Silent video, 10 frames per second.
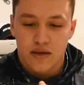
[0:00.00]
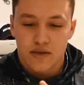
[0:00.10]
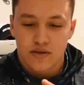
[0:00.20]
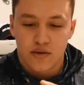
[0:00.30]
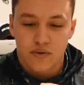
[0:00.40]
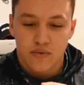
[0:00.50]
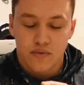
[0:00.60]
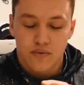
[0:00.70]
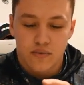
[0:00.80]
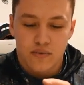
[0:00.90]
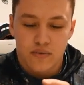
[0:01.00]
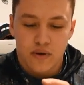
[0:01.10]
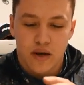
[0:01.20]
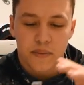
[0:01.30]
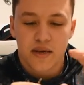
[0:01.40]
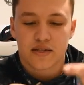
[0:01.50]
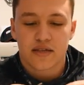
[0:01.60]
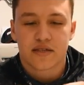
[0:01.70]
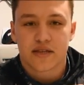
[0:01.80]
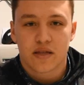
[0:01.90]
So I'm going to
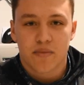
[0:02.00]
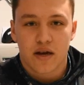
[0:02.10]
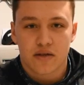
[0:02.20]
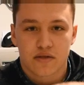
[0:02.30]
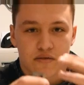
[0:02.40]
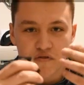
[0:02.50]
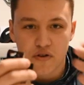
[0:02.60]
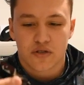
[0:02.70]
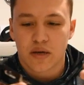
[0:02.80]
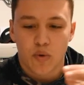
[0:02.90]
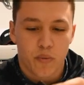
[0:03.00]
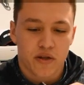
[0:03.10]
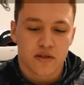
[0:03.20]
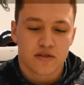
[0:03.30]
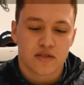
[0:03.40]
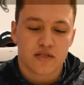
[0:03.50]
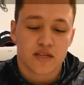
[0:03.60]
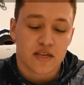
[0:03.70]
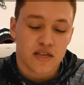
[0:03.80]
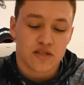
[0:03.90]
take this out of the box. First time opening this. This
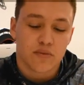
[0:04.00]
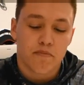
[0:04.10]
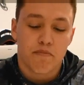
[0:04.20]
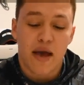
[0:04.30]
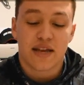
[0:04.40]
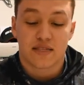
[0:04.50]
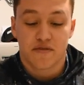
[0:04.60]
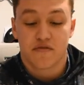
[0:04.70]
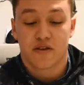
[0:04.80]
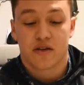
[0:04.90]
thing is massive.